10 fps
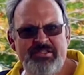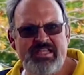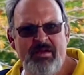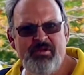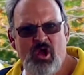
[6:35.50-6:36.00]
it's
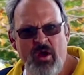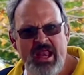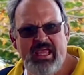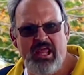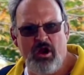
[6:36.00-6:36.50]
time to go
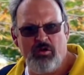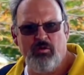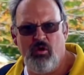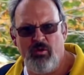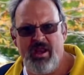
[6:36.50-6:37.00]
ahead and get our
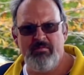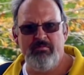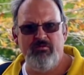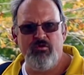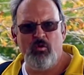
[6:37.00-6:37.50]
grill ready.
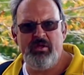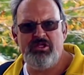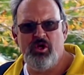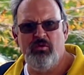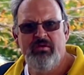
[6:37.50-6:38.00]
But before we
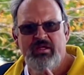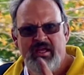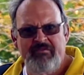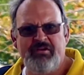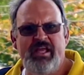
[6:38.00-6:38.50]
do,
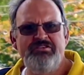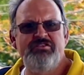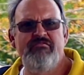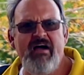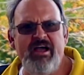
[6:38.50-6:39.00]
if you're getting
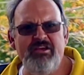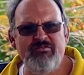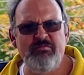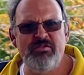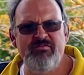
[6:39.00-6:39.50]
some value
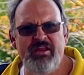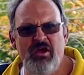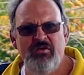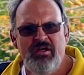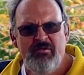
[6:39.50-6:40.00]
from this
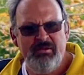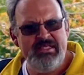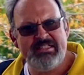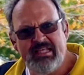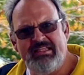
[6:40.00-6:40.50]
video,
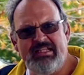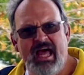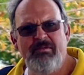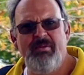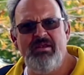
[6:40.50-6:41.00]
please click the
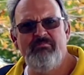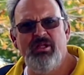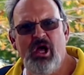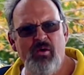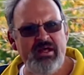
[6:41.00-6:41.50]
like button
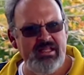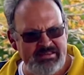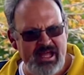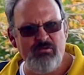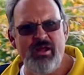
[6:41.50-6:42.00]
below and
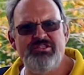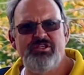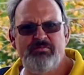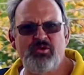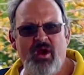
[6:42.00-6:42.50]
click that red
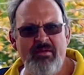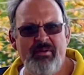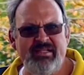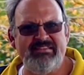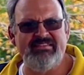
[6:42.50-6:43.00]
subscribe
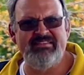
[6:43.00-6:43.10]
button.